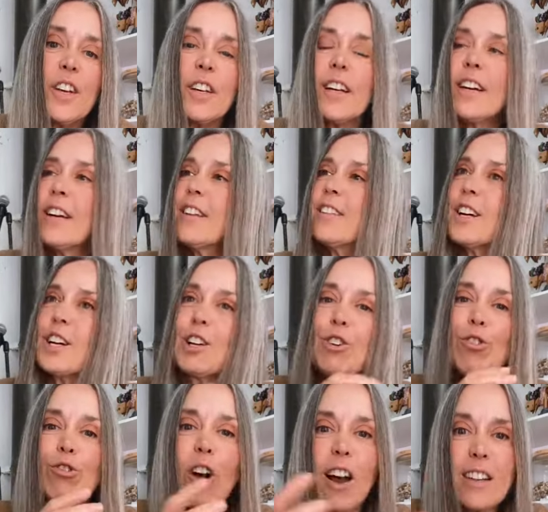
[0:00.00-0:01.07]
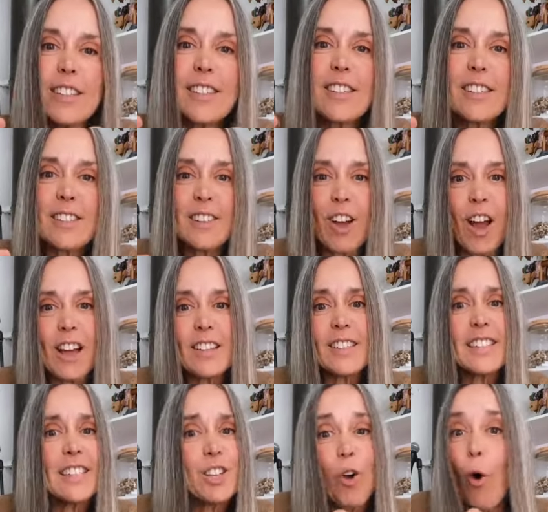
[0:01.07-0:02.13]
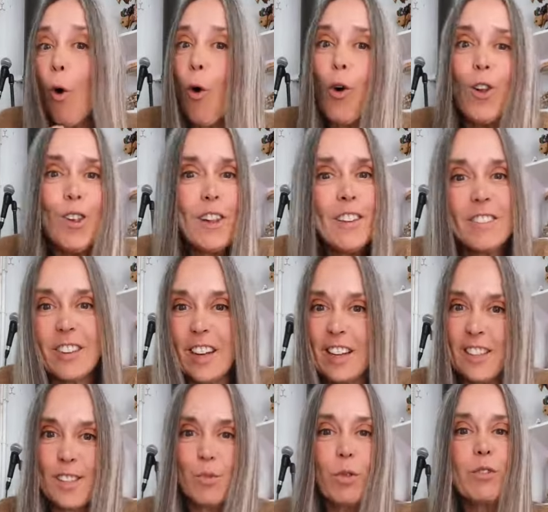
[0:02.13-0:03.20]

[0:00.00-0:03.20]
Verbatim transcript: the Christed lights in all of us.